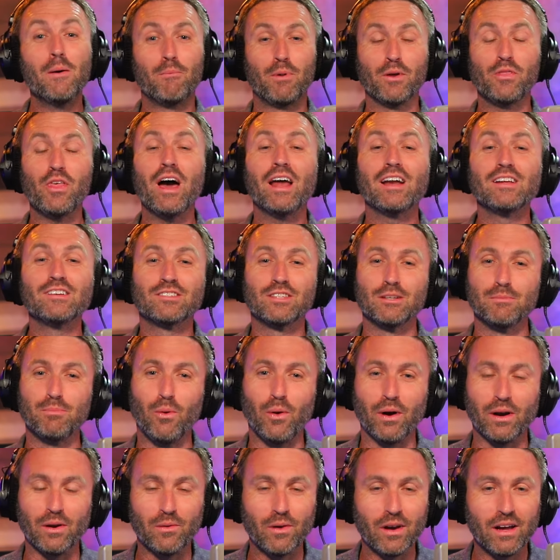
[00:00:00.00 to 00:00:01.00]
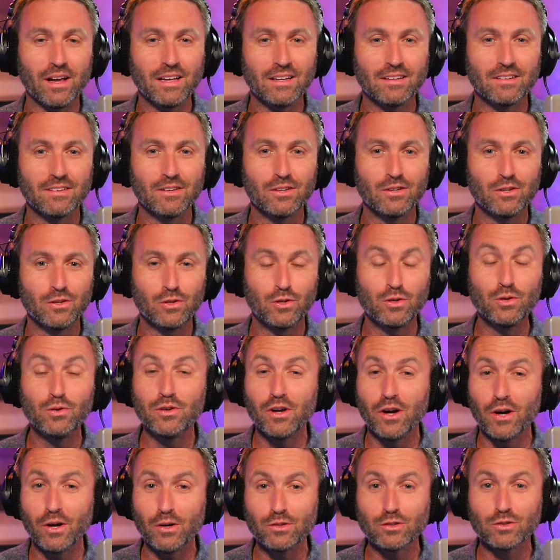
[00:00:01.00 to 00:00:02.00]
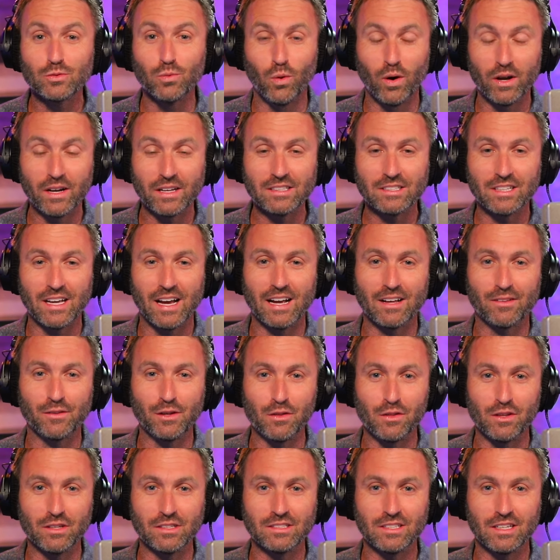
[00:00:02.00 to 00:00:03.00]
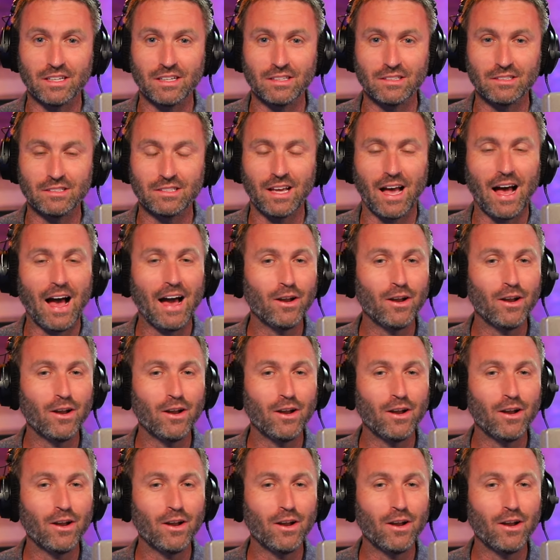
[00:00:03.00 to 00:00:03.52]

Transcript: But that is the point, right? Who knows what exactly this is?